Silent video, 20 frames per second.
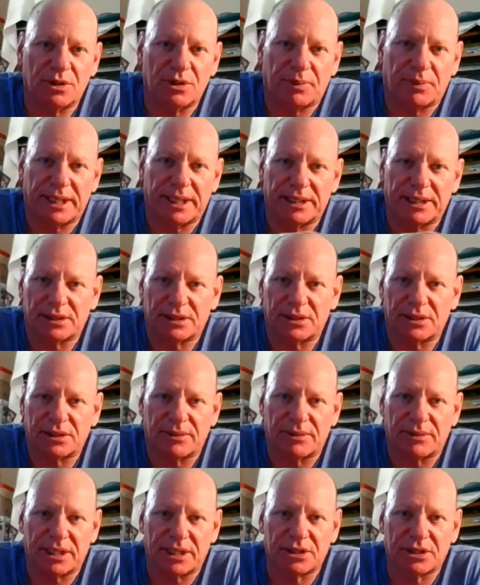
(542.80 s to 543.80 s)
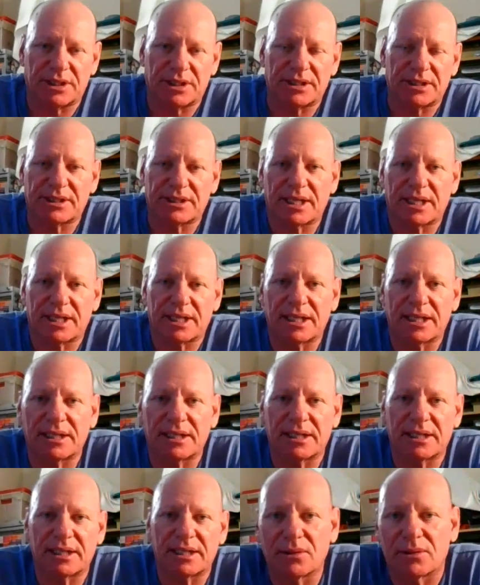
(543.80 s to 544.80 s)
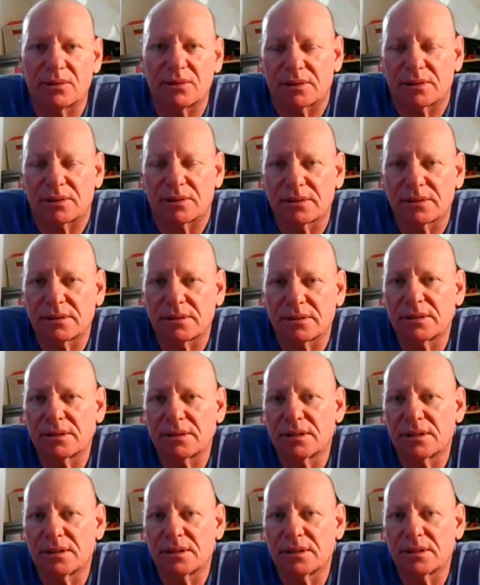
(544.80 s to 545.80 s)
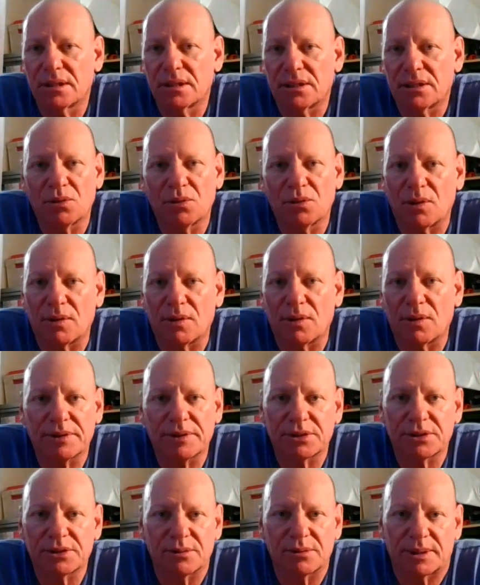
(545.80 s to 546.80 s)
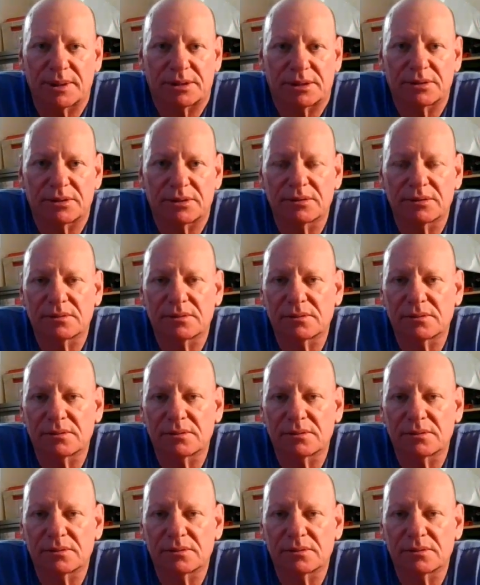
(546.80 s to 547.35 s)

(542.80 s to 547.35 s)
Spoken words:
what you plan to actually say in court, you're waffling too much.